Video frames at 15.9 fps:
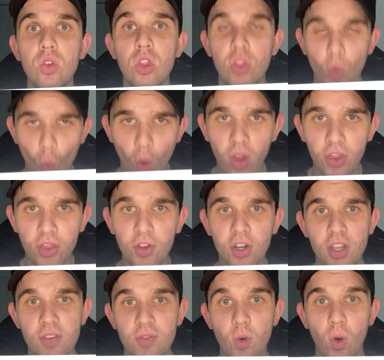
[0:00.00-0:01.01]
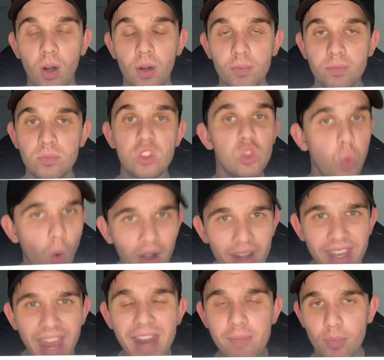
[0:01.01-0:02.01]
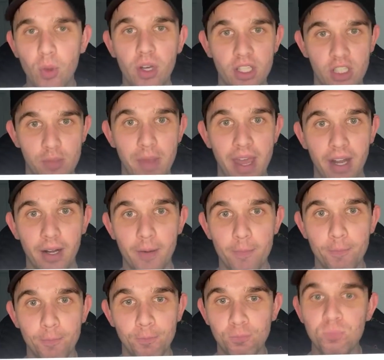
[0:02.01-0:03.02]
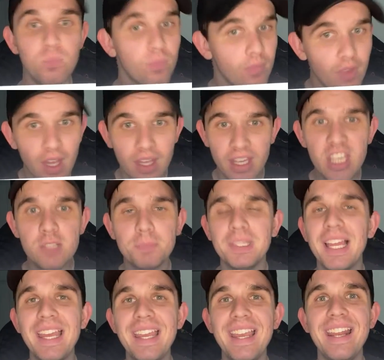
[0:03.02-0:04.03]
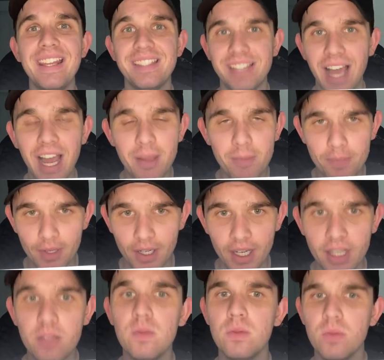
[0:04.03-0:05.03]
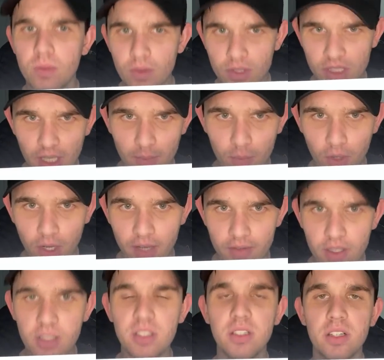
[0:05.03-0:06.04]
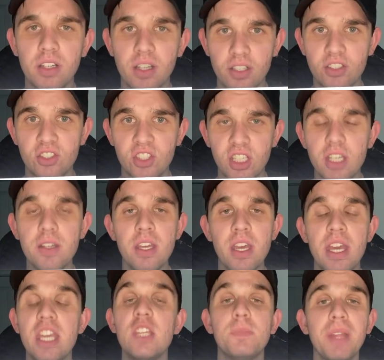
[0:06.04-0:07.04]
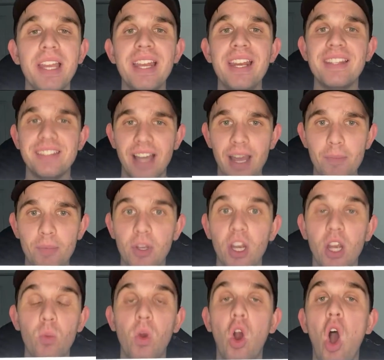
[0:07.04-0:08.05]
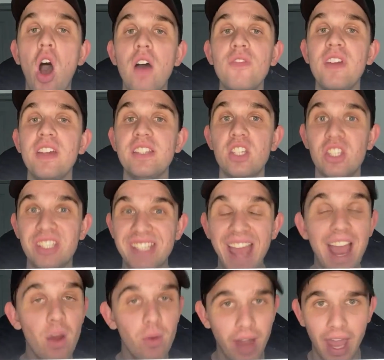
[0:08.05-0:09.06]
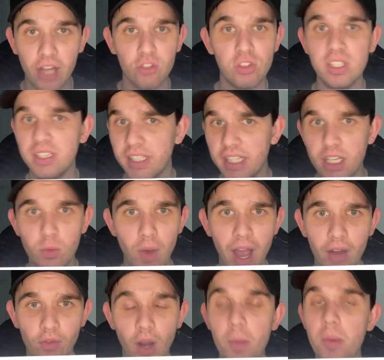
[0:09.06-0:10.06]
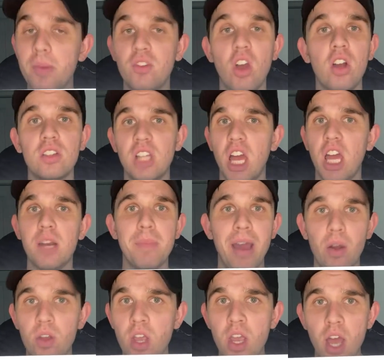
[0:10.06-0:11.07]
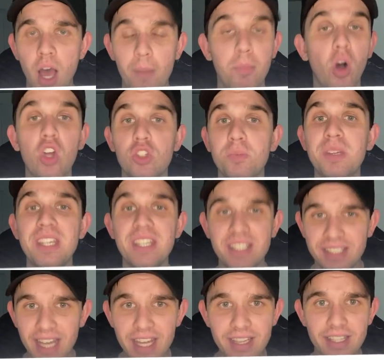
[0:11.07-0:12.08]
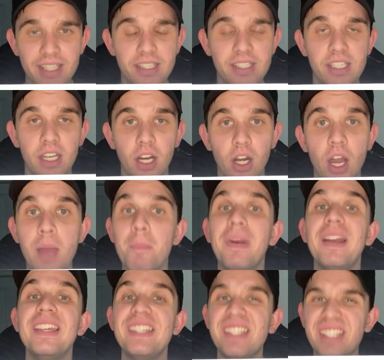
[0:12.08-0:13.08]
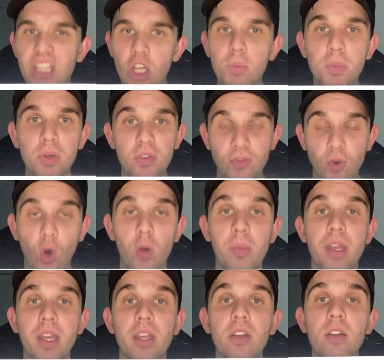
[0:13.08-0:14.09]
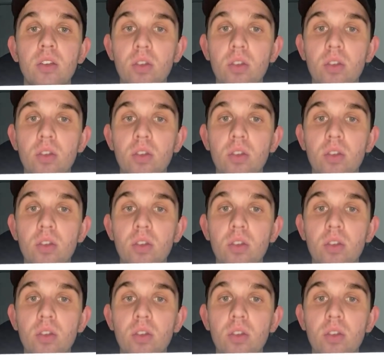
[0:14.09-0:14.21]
134. 28 points better. He's playing in a time period. What's up, Wavy? Nice to see you. He's playing in a time period where offense is down actually league-wide, right? We've talked a lot about balls being dead this year, but he's still performing